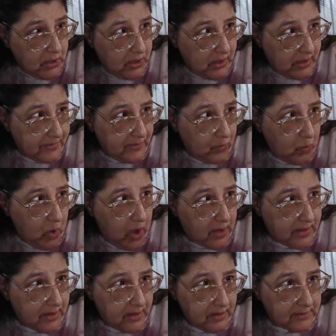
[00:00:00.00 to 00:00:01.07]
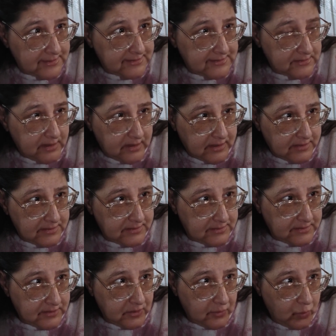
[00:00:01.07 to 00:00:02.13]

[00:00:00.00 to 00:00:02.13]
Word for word: uh, the walking, the you know,